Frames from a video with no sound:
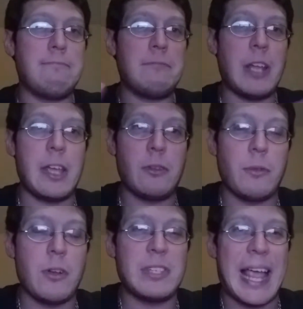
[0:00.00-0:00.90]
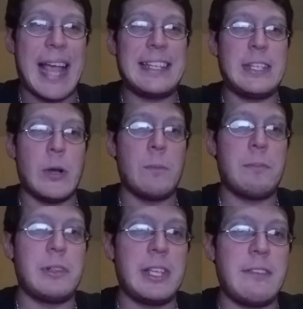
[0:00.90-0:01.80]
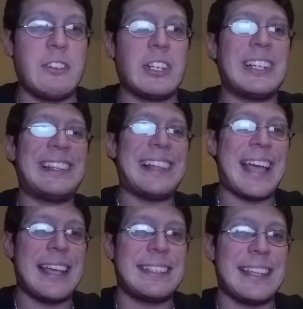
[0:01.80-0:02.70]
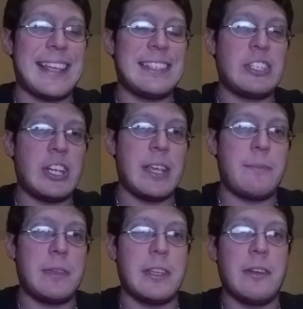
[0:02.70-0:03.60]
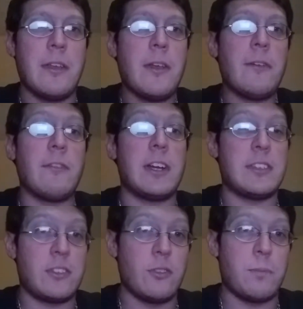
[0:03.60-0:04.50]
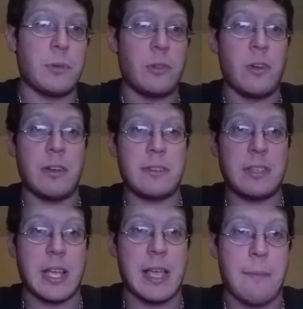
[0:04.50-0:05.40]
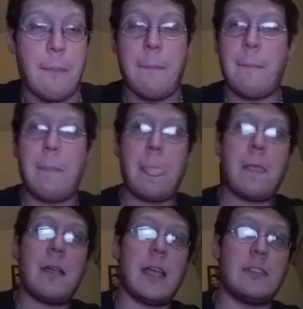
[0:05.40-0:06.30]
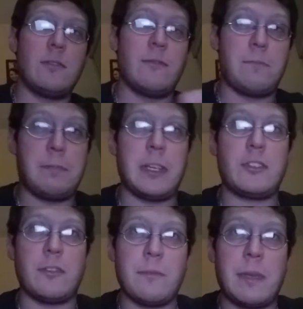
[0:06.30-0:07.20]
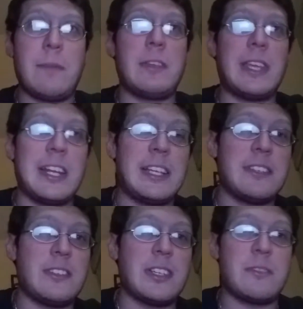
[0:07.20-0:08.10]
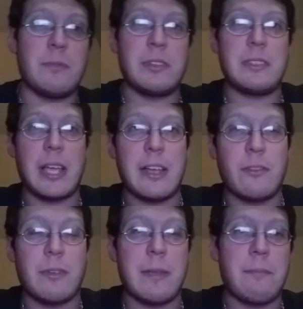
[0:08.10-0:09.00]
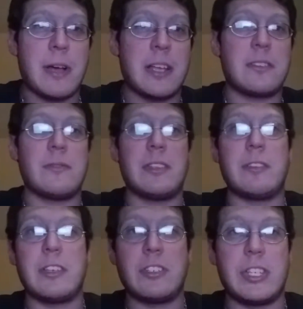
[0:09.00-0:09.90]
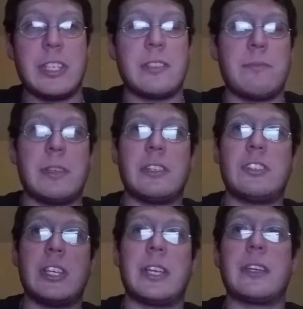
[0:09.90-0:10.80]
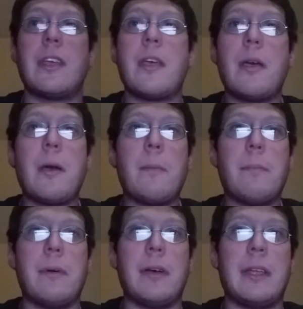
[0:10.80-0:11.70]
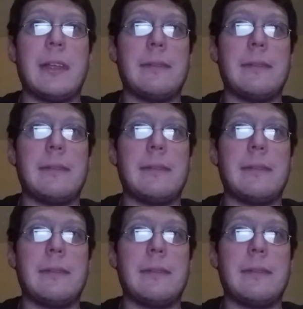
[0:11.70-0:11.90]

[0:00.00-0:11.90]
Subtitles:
Nyla Rose, I don't believe you're going to last as champion for a super long time. I do picture maybe getting a 6-month title reign, possibly, because she is a big chick, but